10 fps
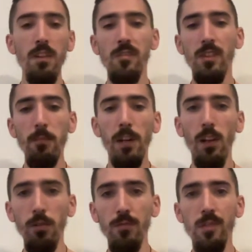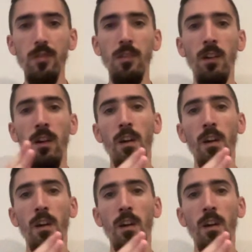Some clothes,